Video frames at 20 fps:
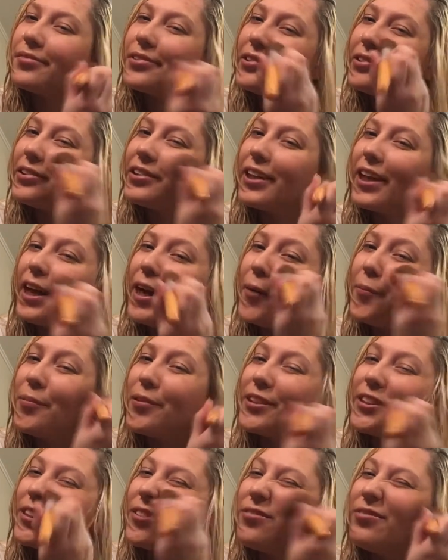or the
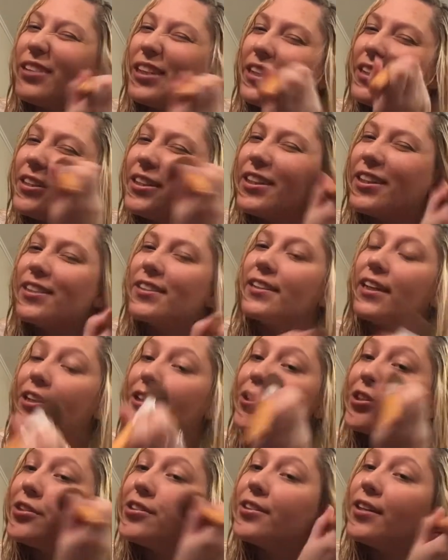apples of my cheeks, I
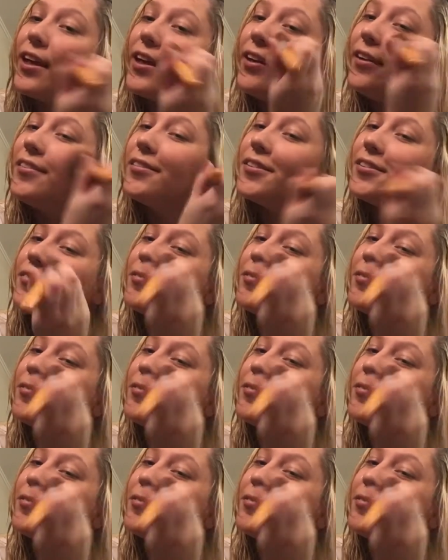should say.